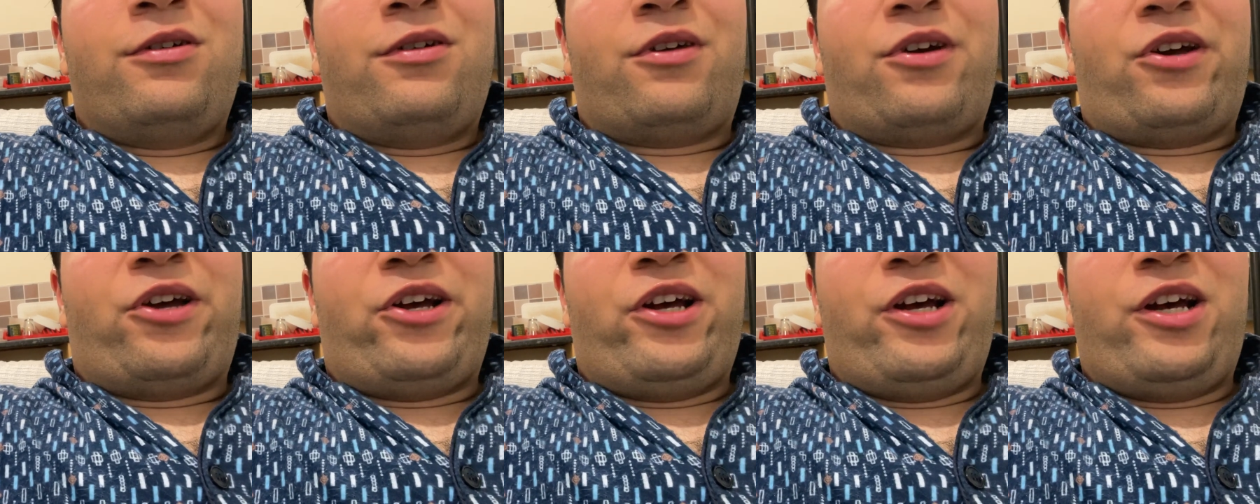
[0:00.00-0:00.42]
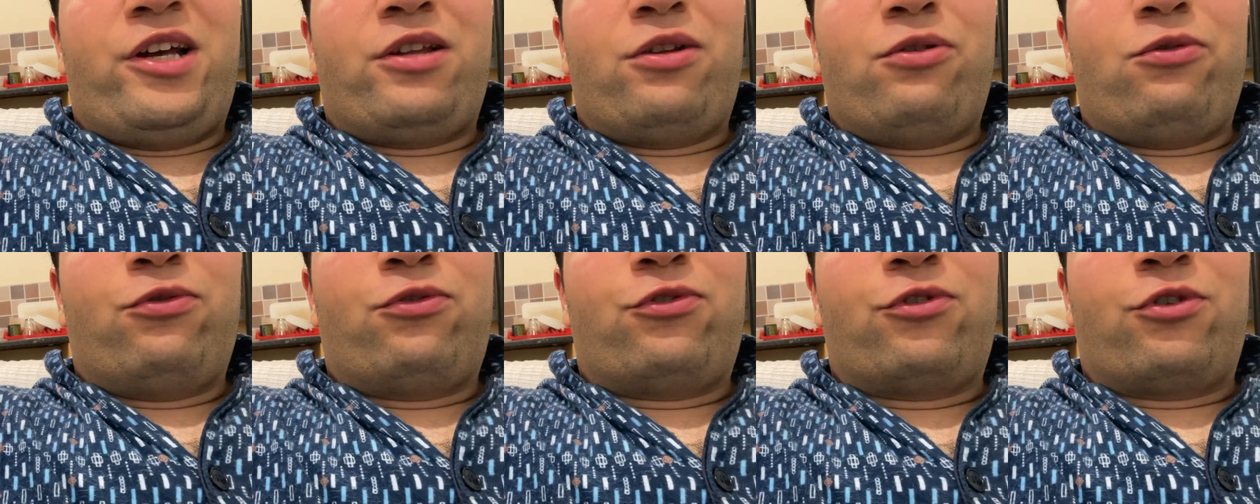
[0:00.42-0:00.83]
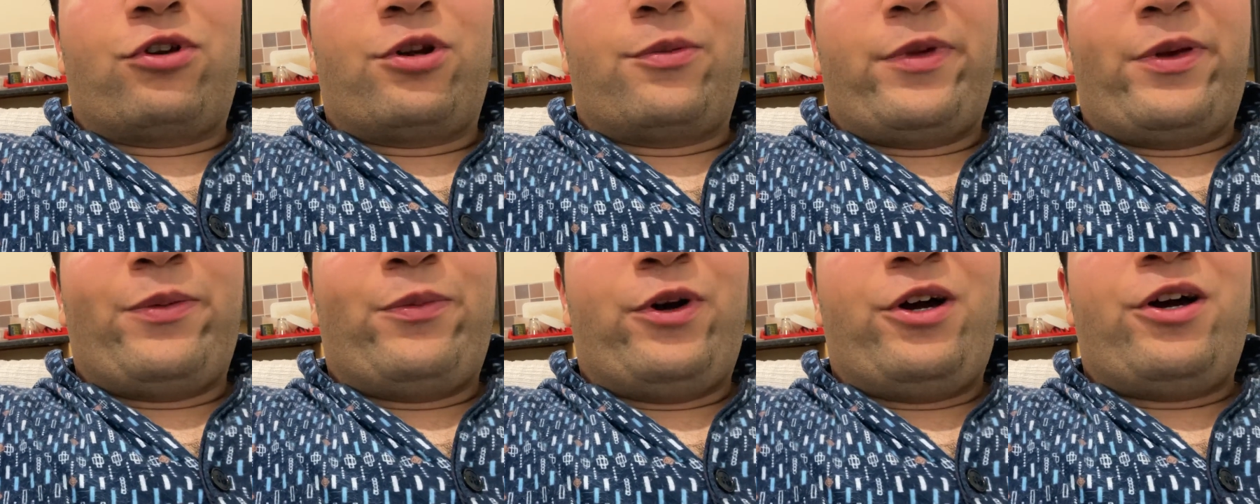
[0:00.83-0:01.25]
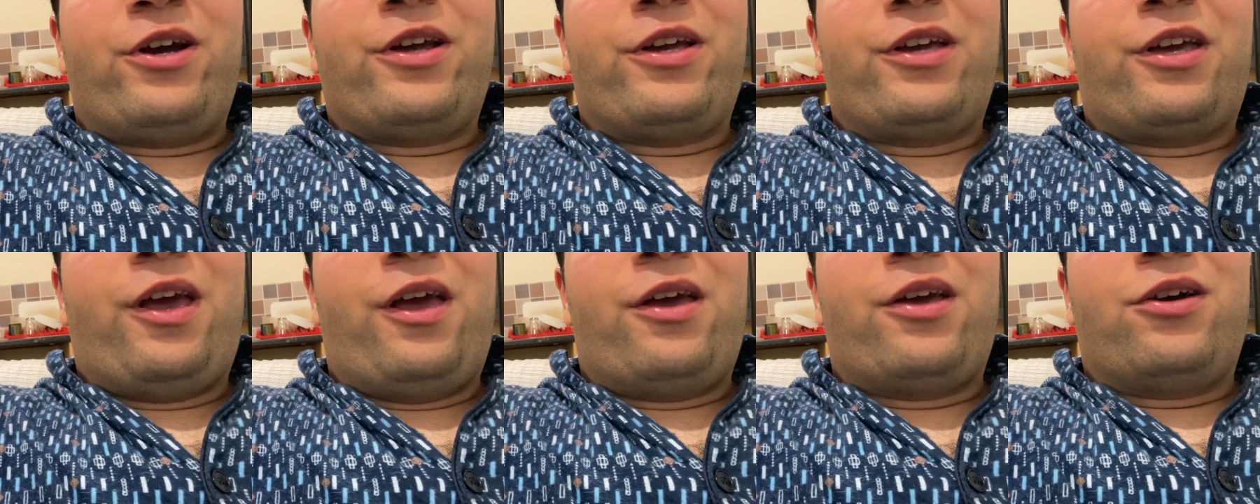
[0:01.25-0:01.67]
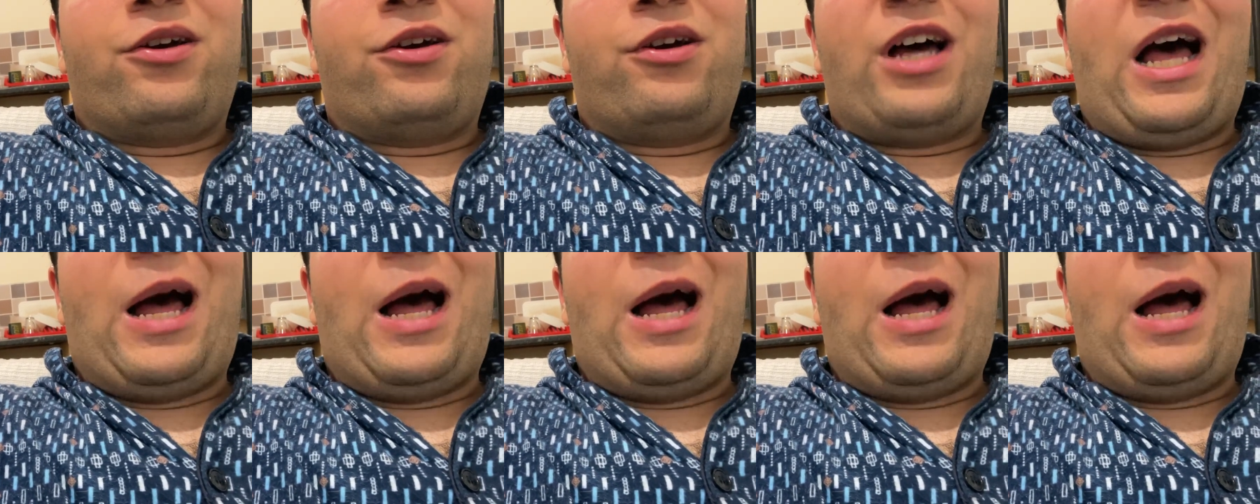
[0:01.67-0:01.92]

And I'm also going to be buying a uh,